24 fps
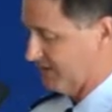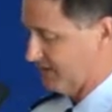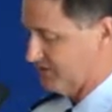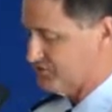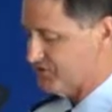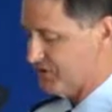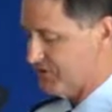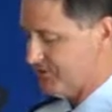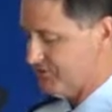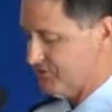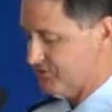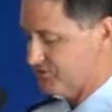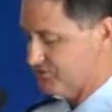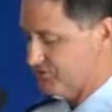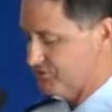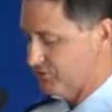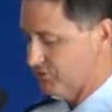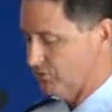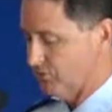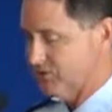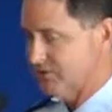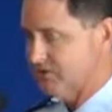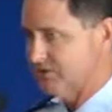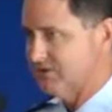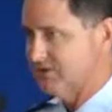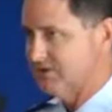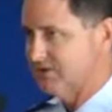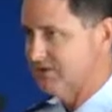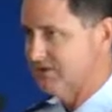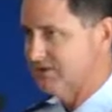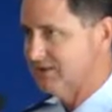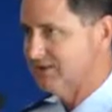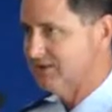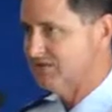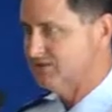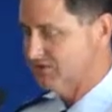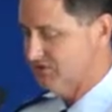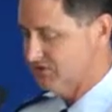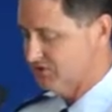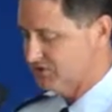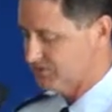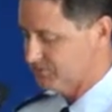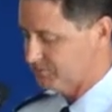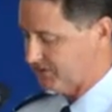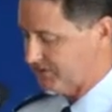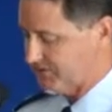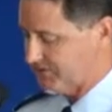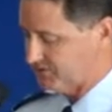Air traffic control is an enlisted
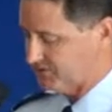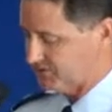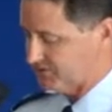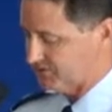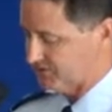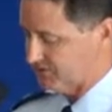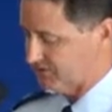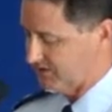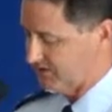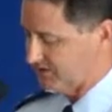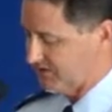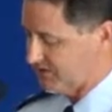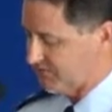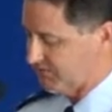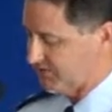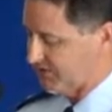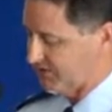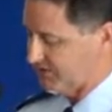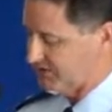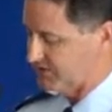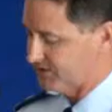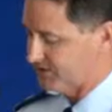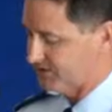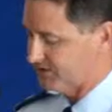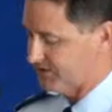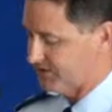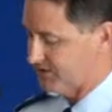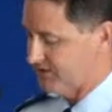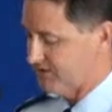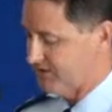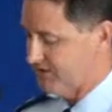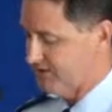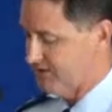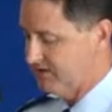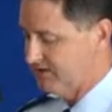specialty in the military.